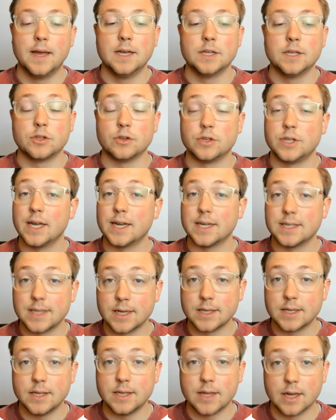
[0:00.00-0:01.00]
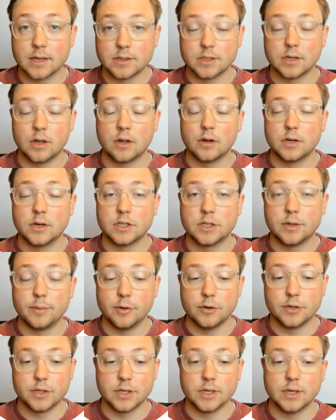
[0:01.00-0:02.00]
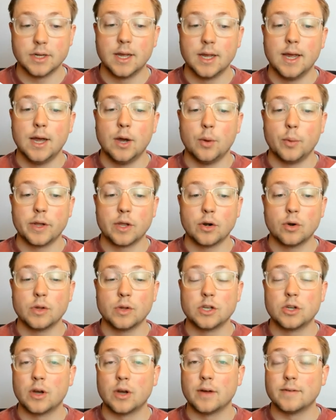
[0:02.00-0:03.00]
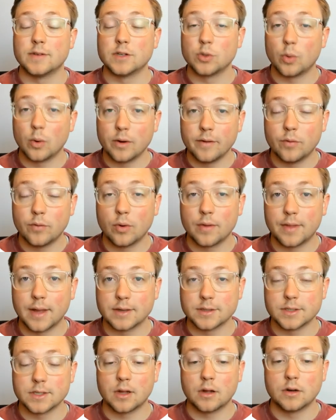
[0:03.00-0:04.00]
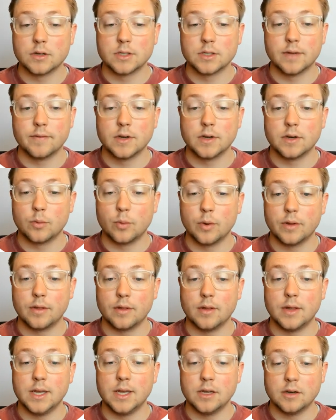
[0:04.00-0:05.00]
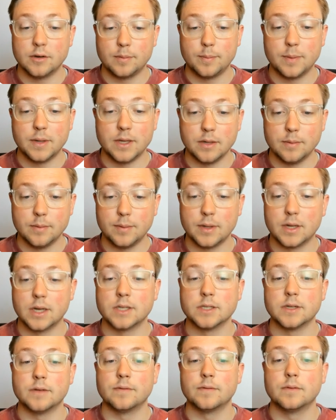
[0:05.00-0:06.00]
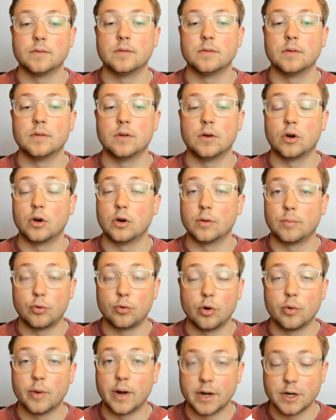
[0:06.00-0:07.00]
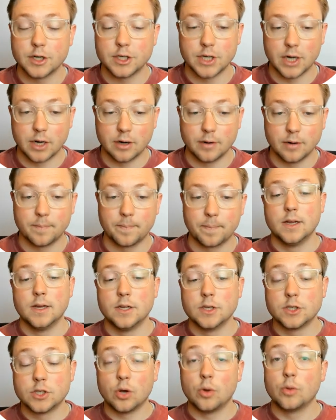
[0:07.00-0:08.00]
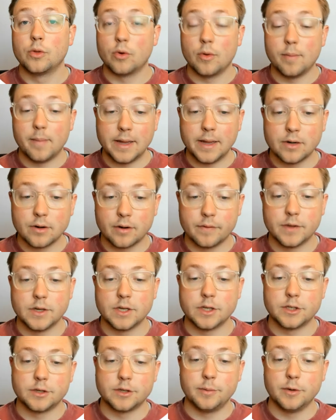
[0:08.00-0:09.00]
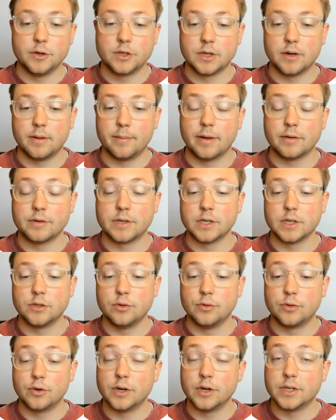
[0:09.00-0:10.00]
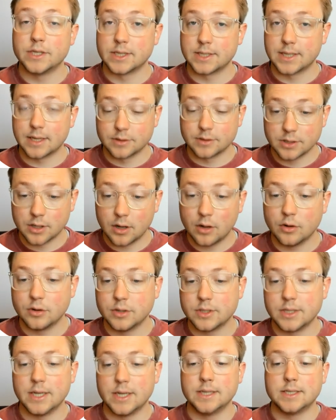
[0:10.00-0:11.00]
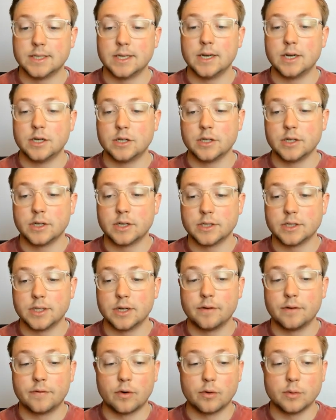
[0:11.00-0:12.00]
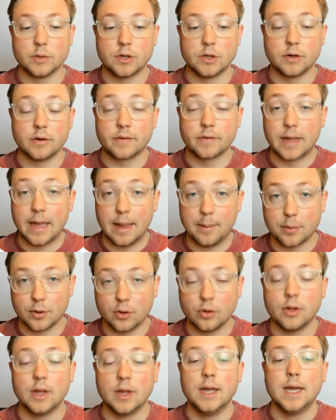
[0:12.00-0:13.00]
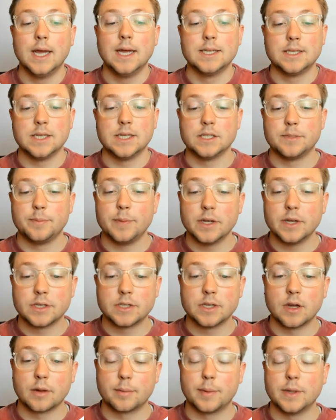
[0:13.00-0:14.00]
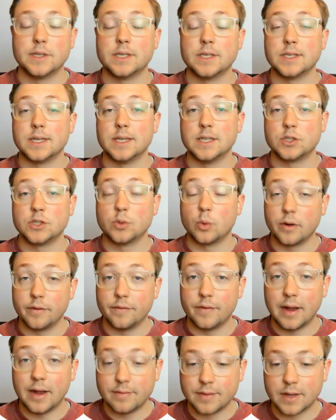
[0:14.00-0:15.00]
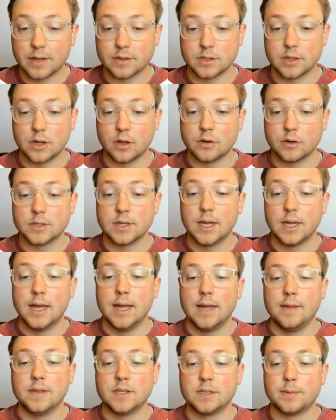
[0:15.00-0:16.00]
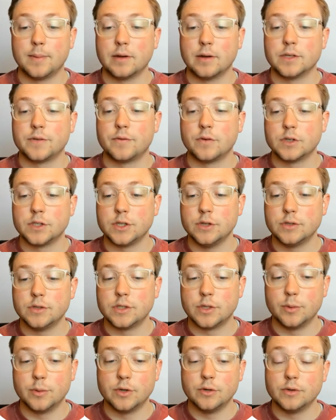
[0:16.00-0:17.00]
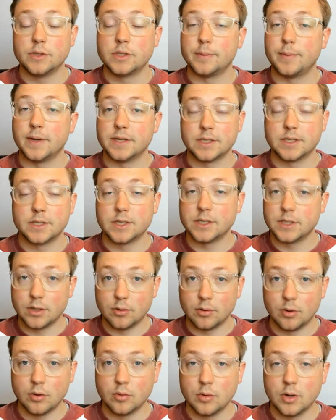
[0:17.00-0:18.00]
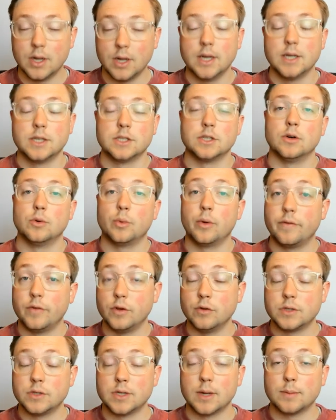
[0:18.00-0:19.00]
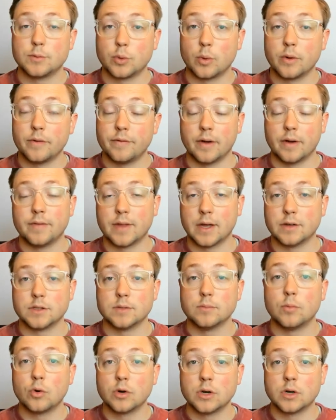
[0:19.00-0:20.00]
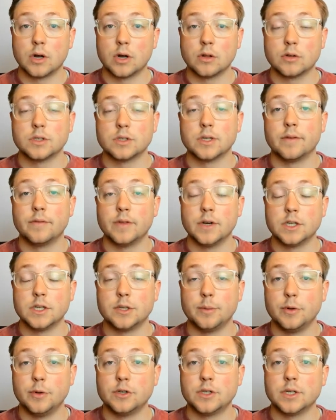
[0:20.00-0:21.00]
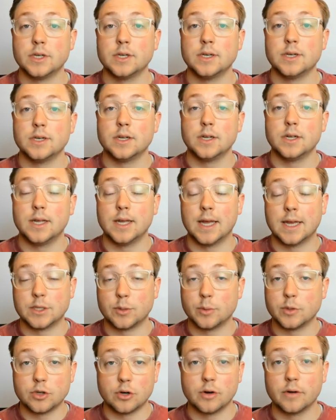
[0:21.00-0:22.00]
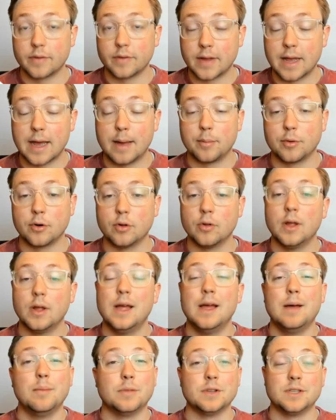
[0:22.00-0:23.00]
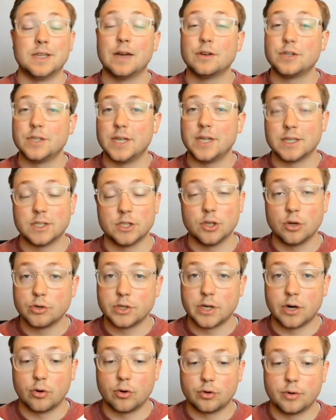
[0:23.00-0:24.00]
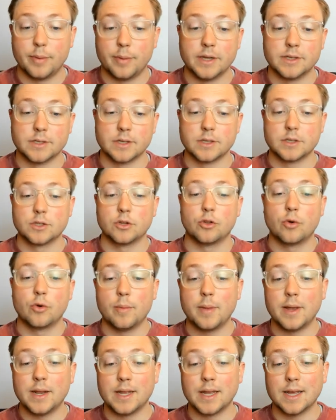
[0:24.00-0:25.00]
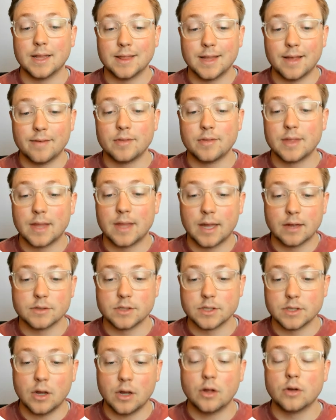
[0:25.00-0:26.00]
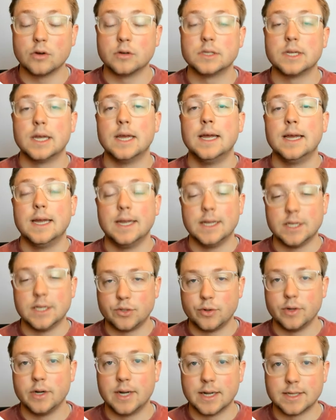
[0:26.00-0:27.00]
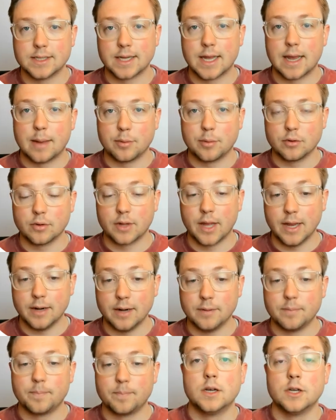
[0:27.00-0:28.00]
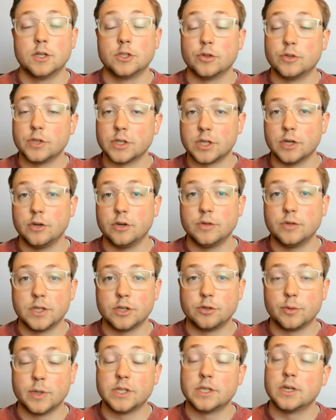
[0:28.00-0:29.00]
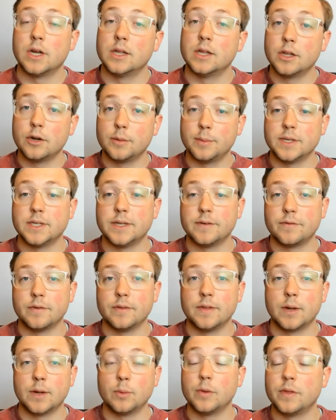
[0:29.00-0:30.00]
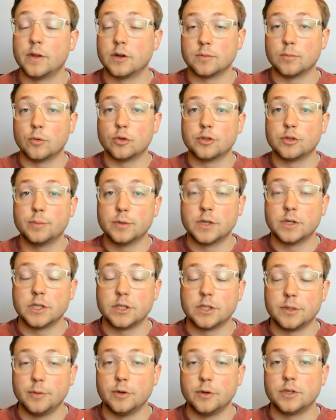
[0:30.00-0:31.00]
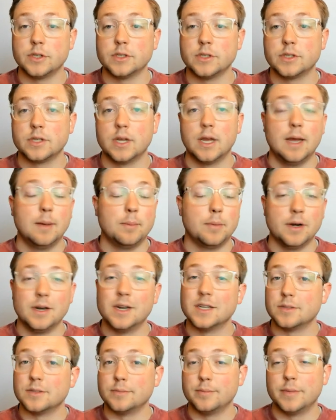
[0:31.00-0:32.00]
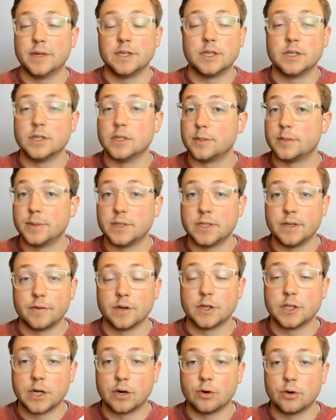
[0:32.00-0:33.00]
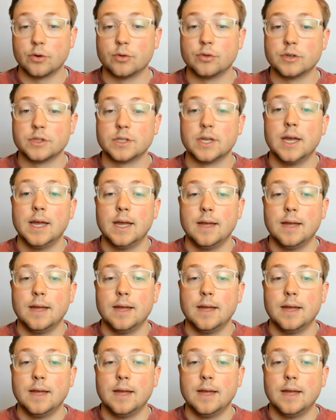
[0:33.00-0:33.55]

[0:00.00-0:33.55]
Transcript: So she had a $60,000 distribution. We can only cover $24,000 of it with E&P because of her pro rata share. So the remainder of the distribution amounting to $36,000 is initially considered for a return of capital. Since Mia's stock basis is $25,000, this amount is first used to reduce the basis to zero. So we've used up $25,000 more dollars of the distribution as a return of capital, but now she has no shareholder basis, so the remaining $11,000 is treated as a capital gain. So just a new situation, a little bit different than there's multiple distributions, but it doesn't mention specific shareholders.